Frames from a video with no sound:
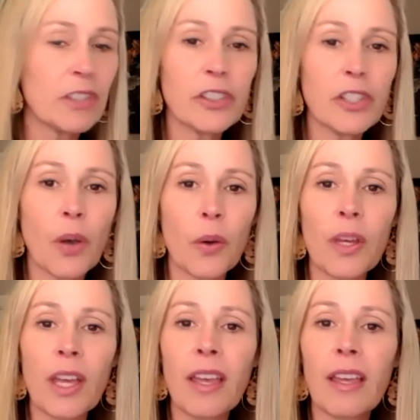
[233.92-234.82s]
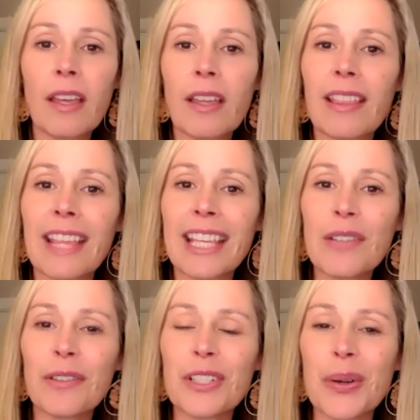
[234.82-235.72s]
So, thank
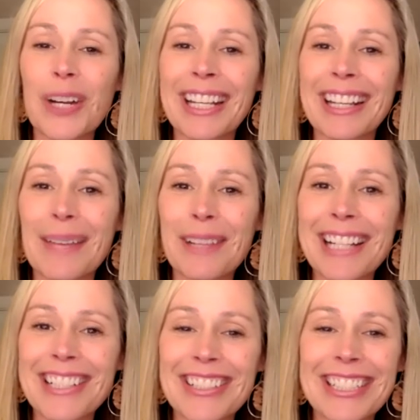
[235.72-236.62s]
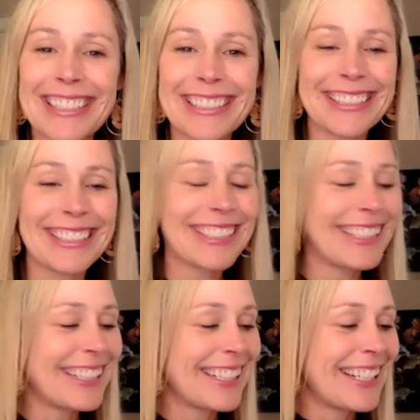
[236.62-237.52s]
you for joining. I'm glad you're here.
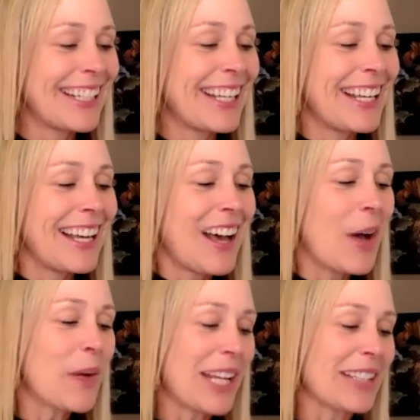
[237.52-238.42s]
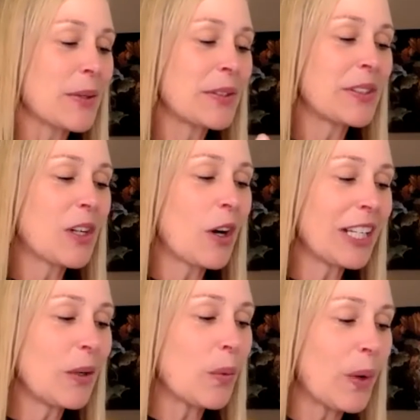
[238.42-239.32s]
All right, so
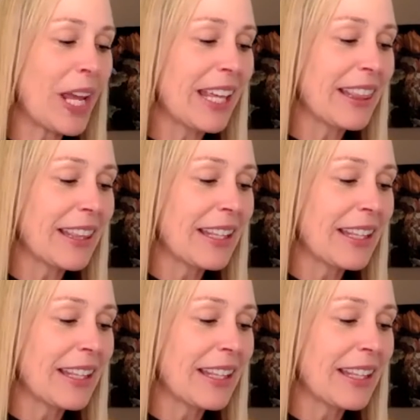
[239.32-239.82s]
starting with